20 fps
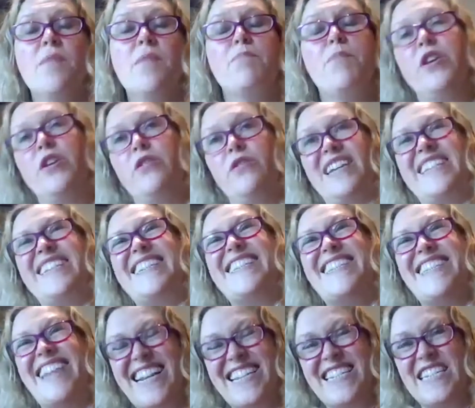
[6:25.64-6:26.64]
but you need to
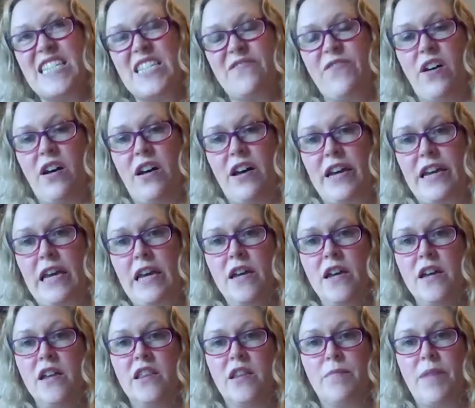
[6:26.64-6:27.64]
satisfy
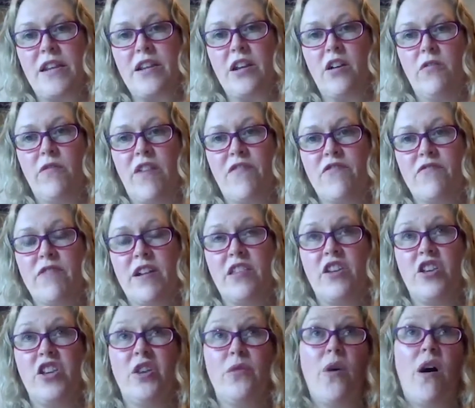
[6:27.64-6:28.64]
the medical referee
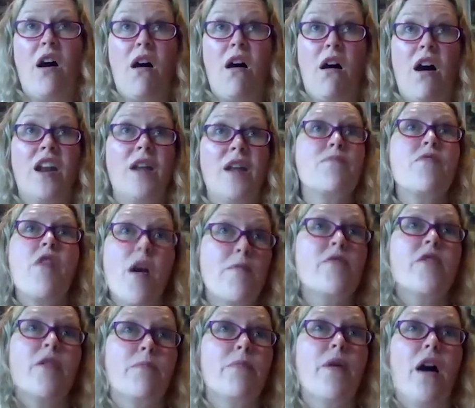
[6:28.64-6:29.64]
that you are an
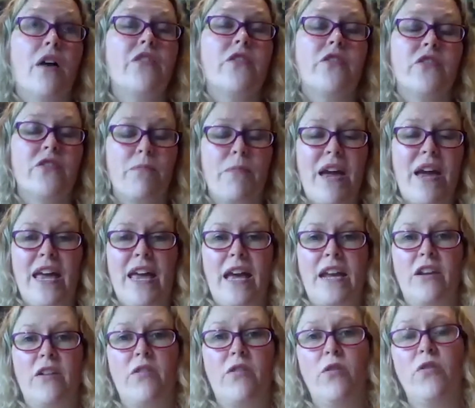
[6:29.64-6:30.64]
appropriate person to make
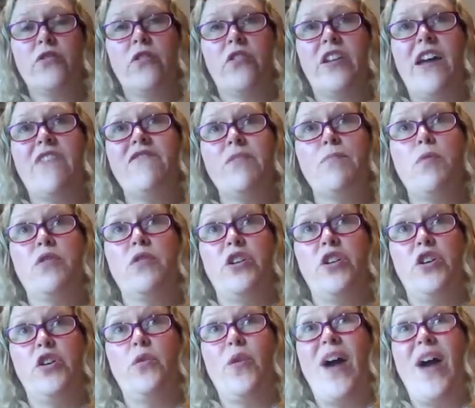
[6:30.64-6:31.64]
it, and also that
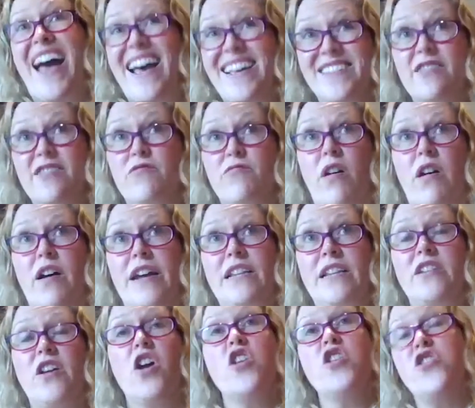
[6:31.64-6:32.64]
everybody who has a
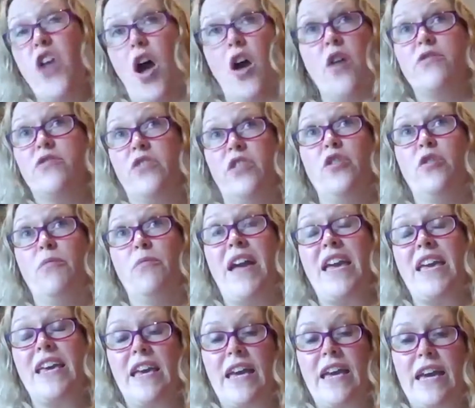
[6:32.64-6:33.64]
right knows that you're
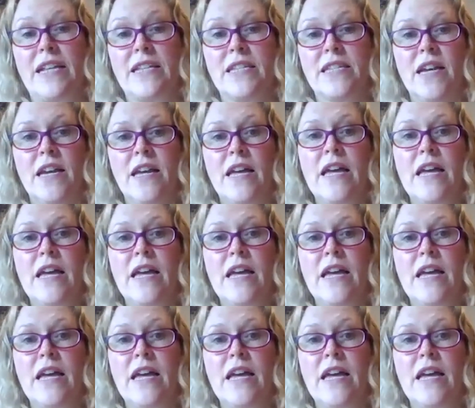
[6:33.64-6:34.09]
making it.